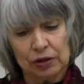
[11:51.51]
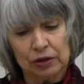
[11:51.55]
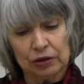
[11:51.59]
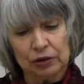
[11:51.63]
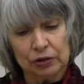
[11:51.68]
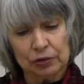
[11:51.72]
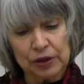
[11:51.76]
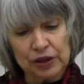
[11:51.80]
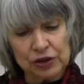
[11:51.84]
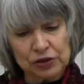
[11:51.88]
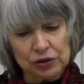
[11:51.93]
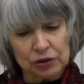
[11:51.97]
a
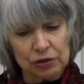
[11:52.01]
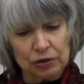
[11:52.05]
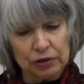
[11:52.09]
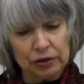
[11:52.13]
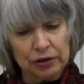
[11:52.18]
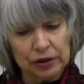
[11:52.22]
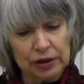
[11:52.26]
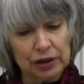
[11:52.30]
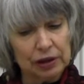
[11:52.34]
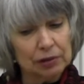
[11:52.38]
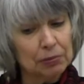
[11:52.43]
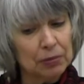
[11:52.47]
creature
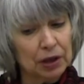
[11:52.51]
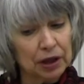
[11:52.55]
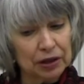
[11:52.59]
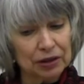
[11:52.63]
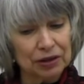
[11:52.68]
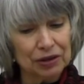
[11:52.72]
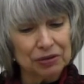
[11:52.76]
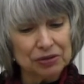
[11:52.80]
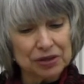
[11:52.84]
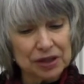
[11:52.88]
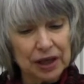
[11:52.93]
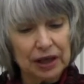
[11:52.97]
the
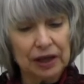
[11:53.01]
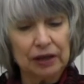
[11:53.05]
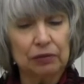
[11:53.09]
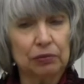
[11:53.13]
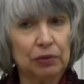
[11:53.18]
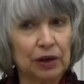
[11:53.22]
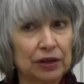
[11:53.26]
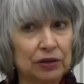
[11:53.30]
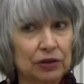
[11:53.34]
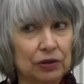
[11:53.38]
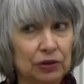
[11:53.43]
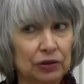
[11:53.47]
Imago Dei
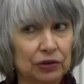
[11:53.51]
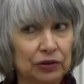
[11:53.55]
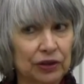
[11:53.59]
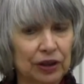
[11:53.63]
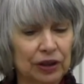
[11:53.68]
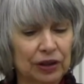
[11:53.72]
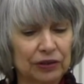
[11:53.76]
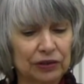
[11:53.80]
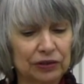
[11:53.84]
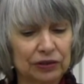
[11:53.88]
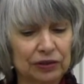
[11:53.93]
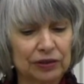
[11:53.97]
renders
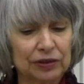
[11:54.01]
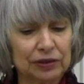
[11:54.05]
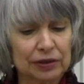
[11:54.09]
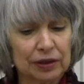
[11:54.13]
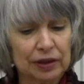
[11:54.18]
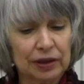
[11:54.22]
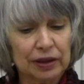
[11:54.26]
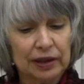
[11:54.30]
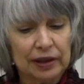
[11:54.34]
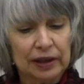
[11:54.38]
us,